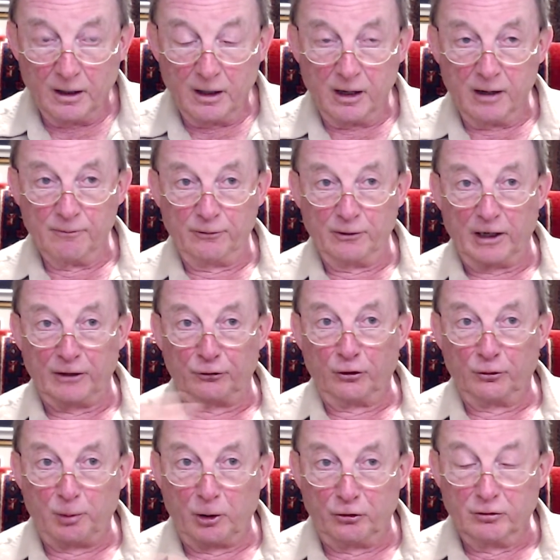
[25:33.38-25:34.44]
for extra
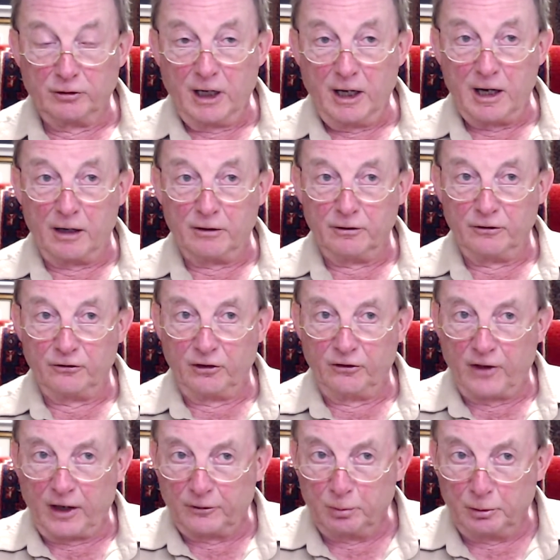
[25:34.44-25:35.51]
special care, is
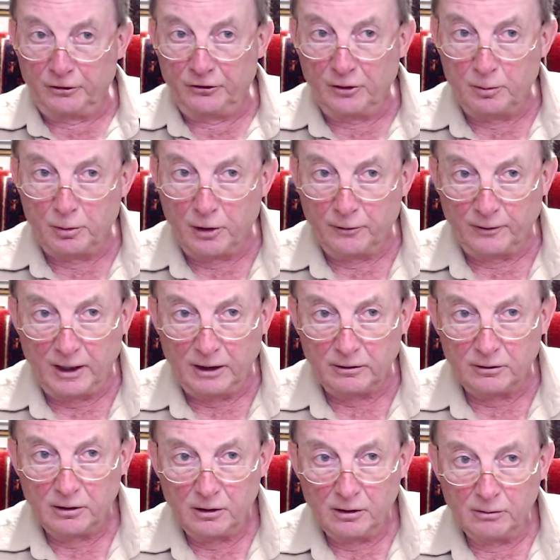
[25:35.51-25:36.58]
that a placebo effect?
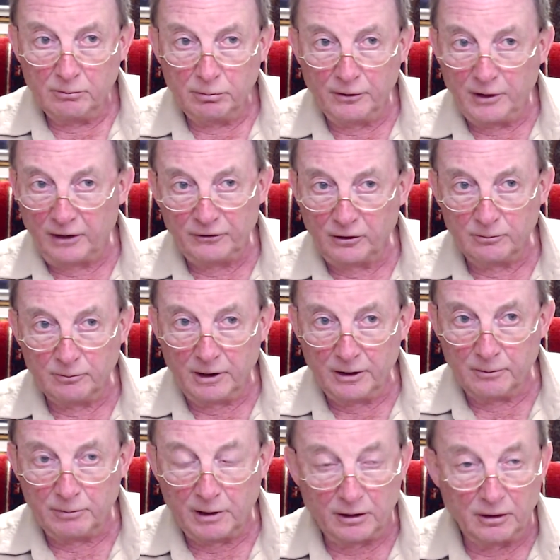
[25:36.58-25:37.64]
But that didn't make them
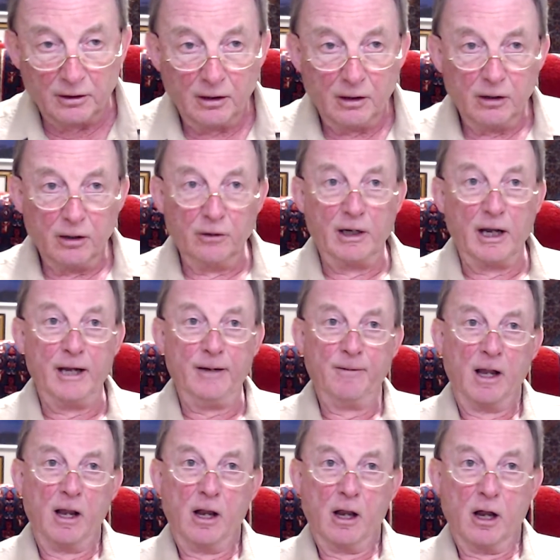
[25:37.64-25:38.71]
better. Okay.
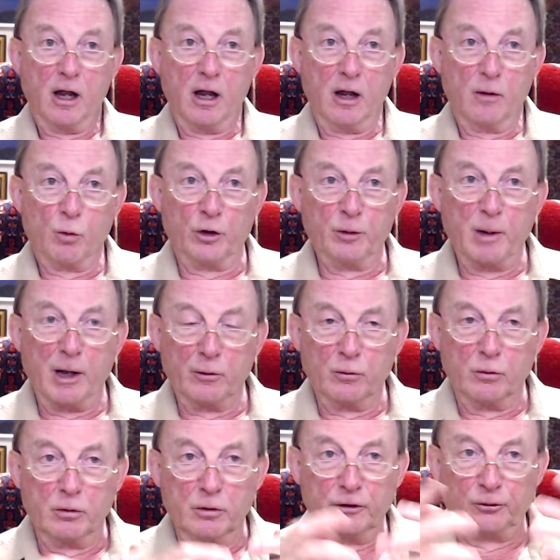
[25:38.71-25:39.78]
What about all
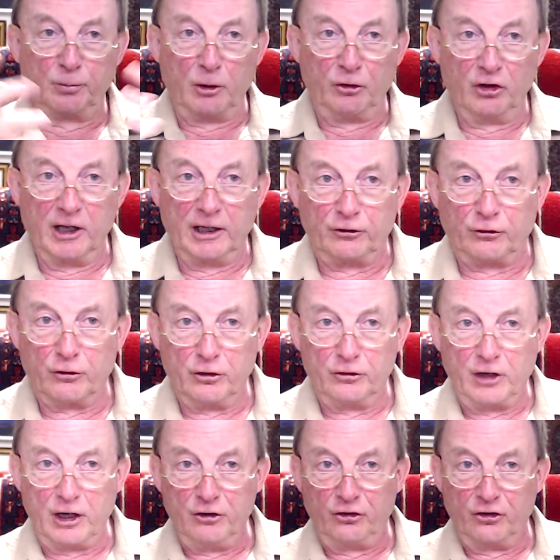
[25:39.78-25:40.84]
the special extra
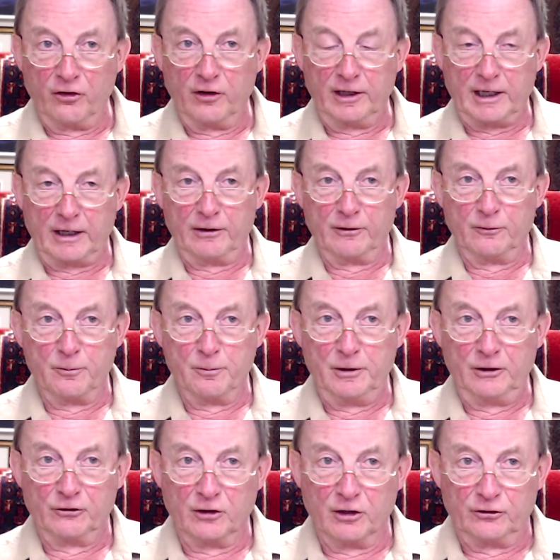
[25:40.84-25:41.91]
attention they're getting from these
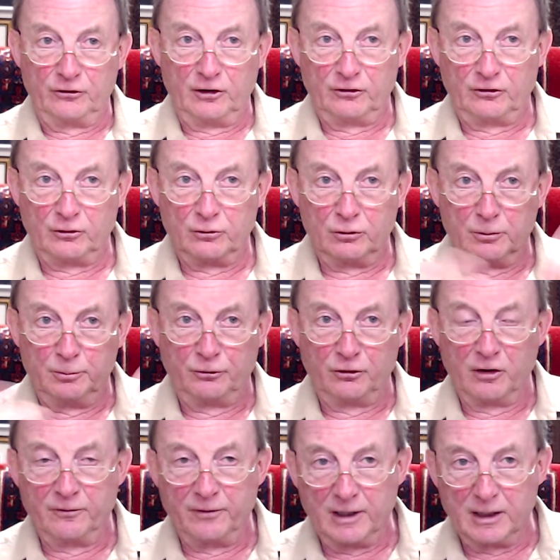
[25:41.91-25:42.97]
nurses who are
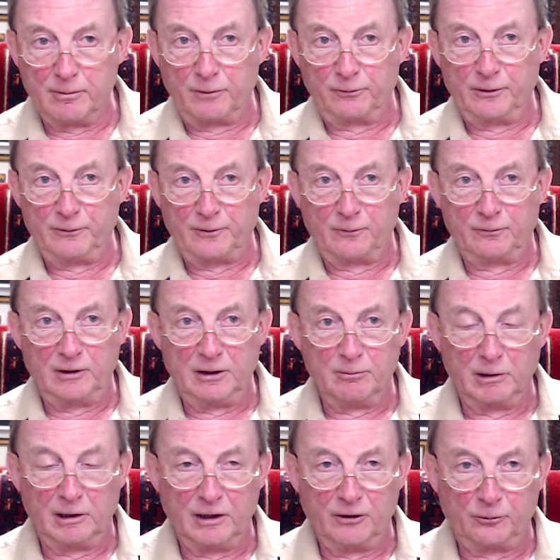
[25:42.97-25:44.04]
observing them every 15
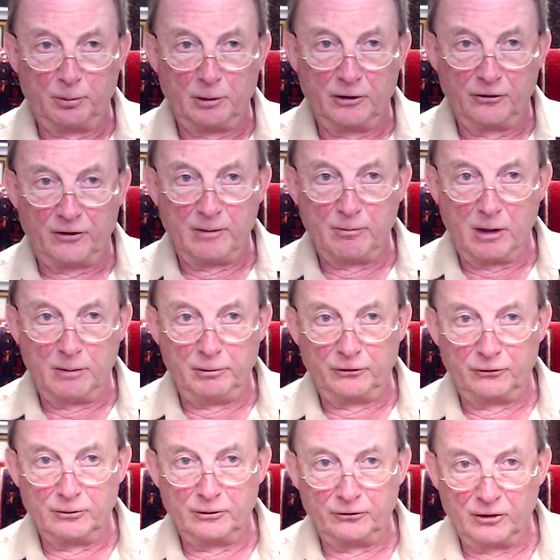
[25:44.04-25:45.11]
minutes because they might be
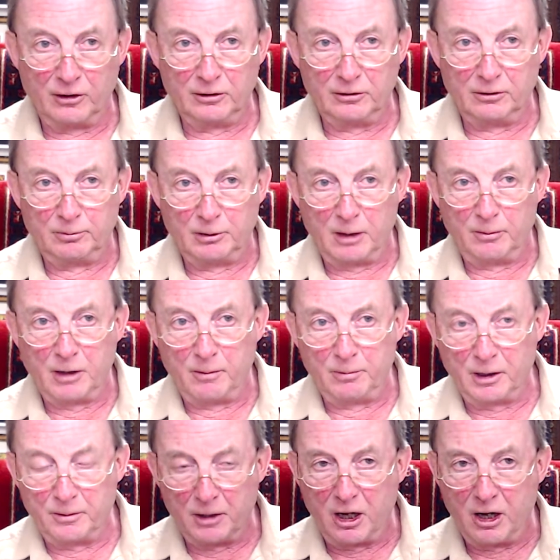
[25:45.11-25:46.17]
suicidal, blah, blah, blah,
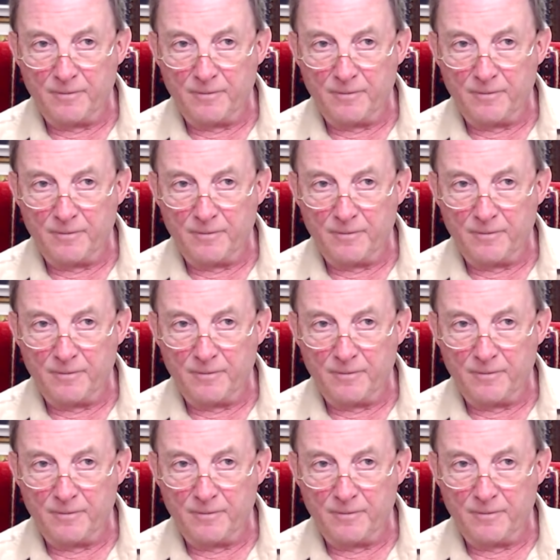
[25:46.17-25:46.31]
blah,